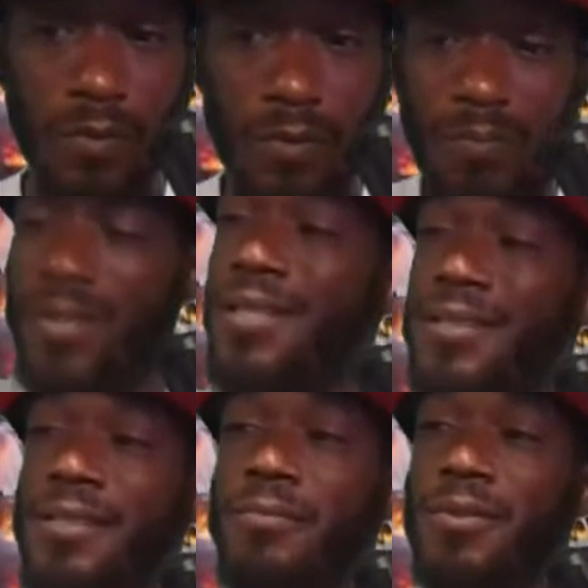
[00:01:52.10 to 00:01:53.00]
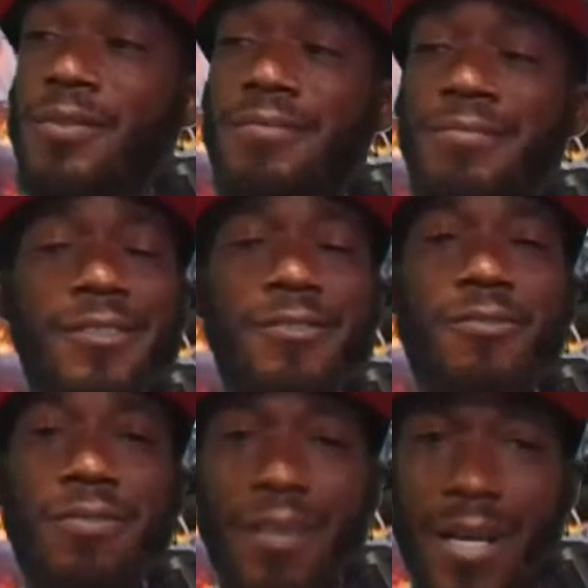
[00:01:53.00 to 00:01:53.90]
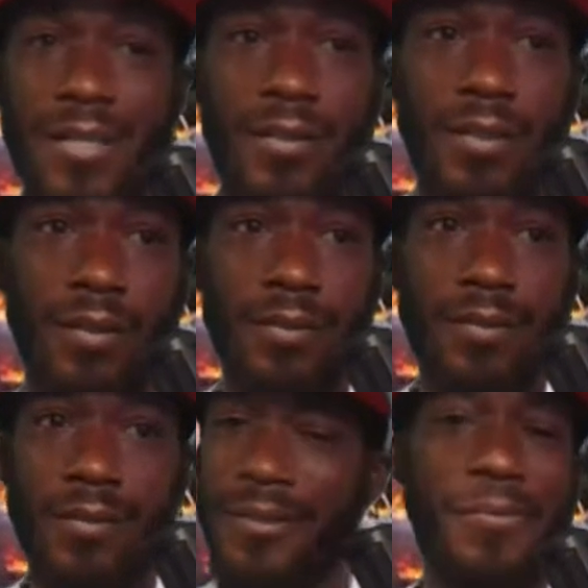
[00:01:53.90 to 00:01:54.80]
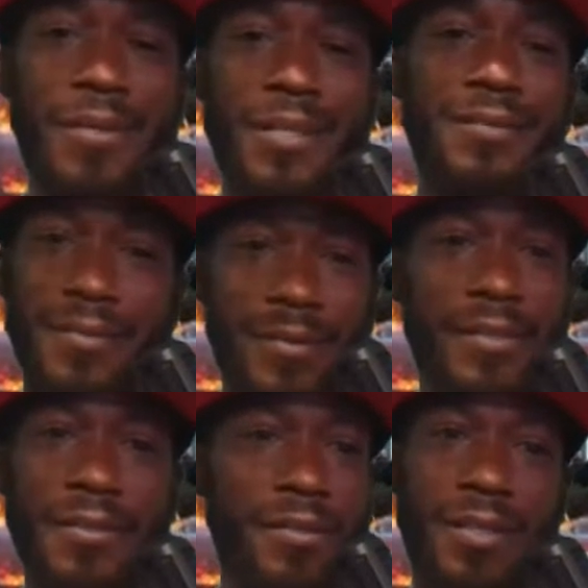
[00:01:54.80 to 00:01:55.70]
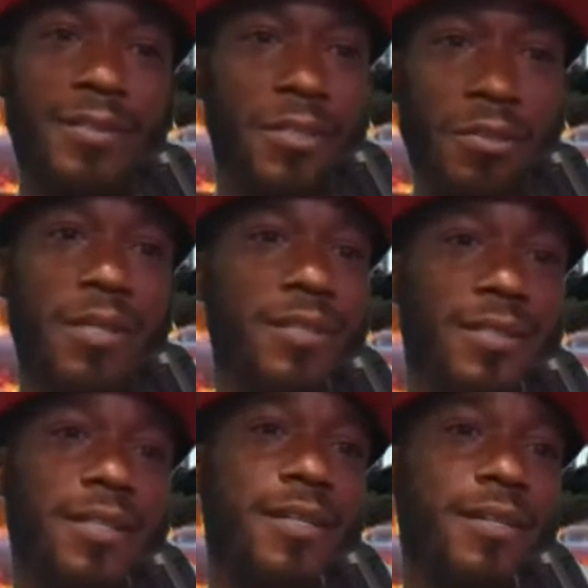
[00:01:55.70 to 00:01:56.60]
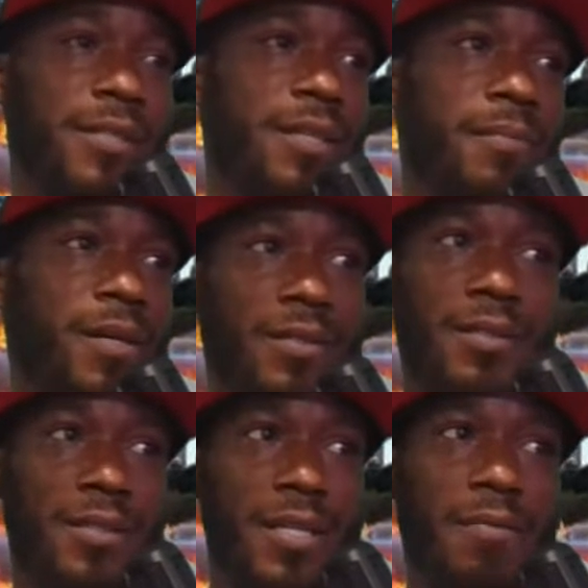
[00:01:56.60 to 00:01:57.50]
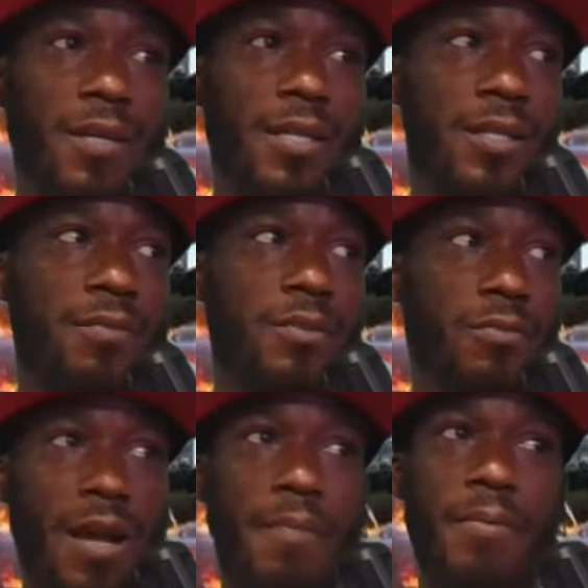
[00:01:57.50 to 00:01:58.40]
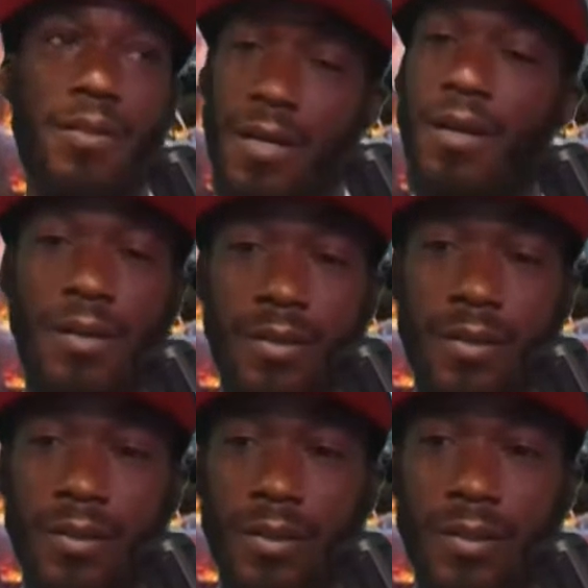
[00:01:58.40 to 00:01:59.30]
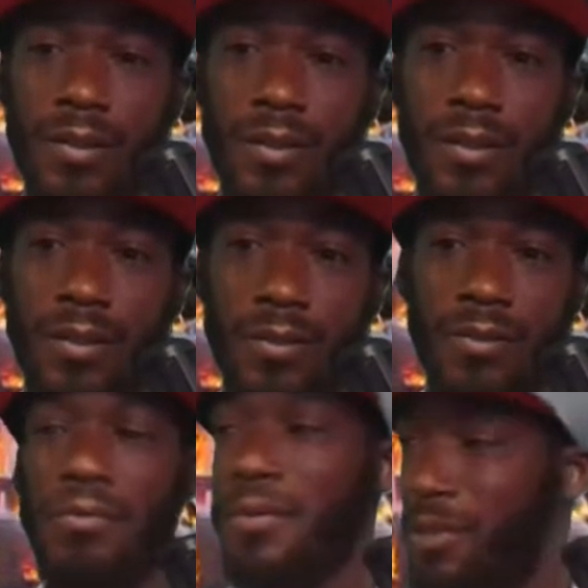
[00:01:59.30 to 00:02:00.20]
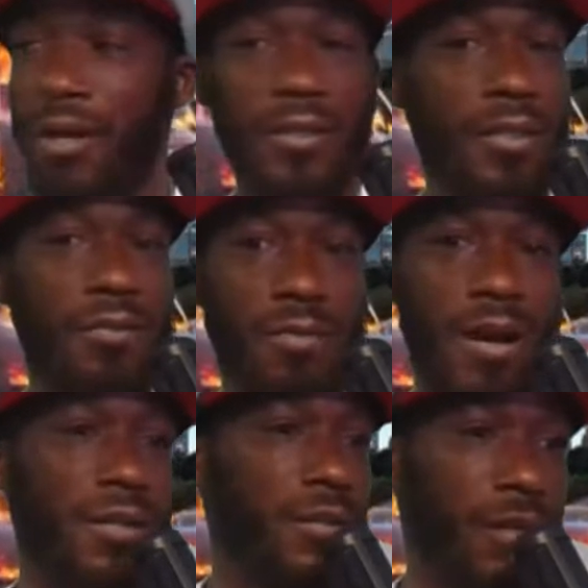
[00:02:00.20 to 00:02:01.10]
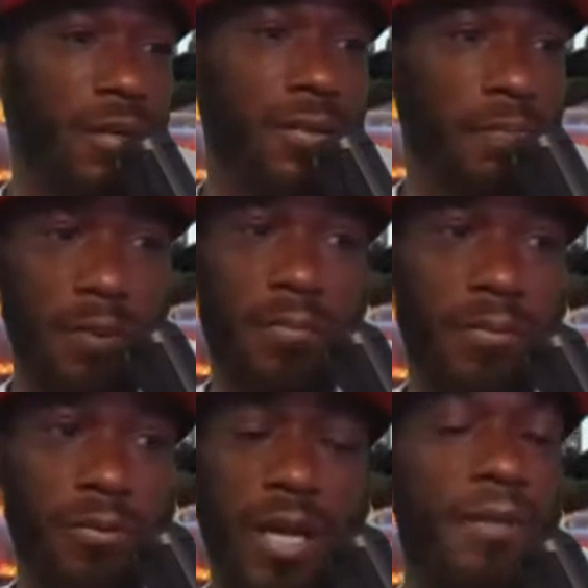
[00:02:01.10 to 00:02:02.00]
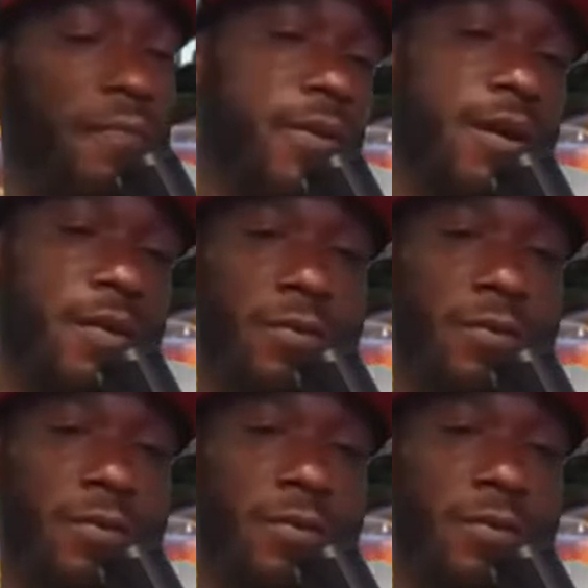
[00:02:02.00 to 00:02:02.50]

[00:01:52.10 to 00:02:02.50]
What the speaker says: bro. That shit was crazy. You wasn't. You listen. You wasn't sitting there thinking about this and that while that nigga was rapping. Nah, you were talking to the crowd and talking to people trying to figure out.